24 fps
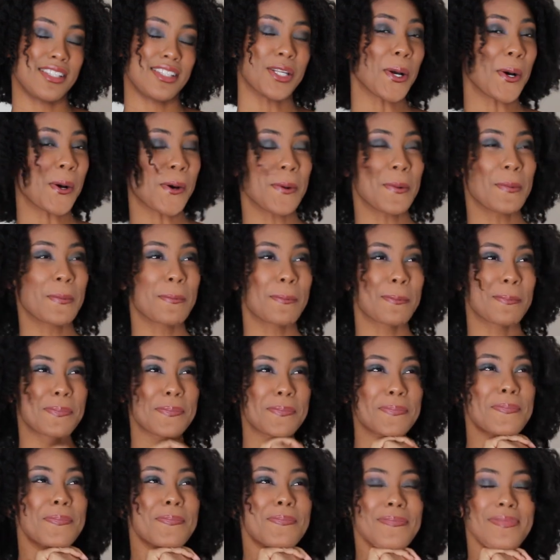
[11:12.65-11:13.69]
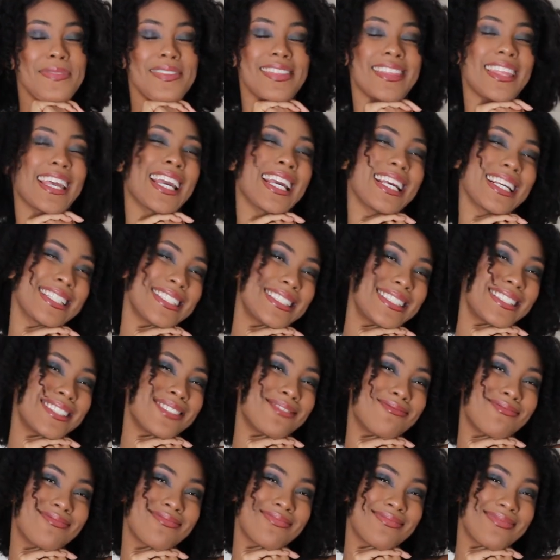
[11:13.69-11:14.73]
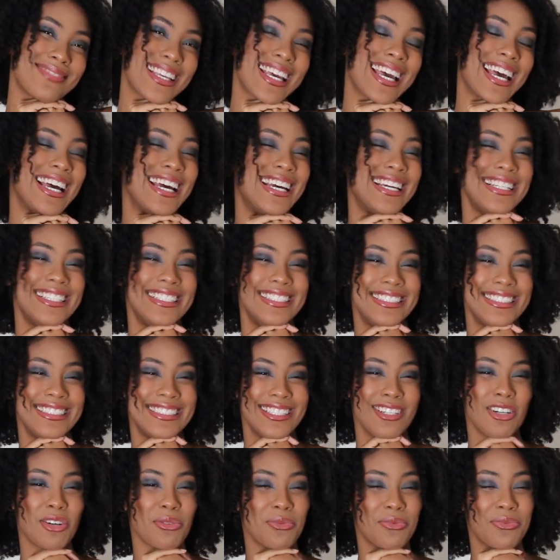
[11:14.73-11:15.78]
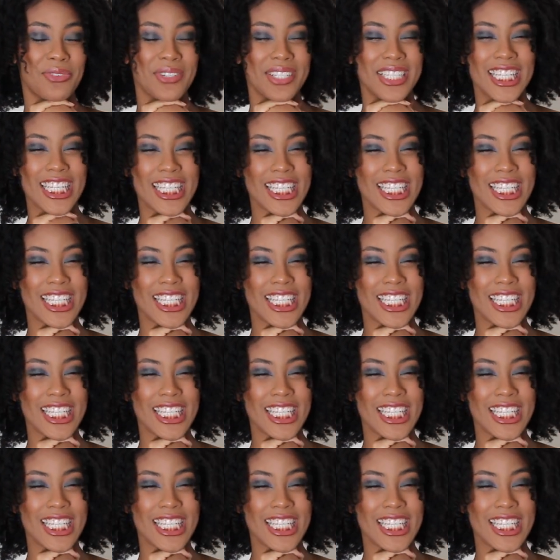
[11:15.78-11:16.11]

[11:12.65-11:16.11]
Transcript: So thanks. And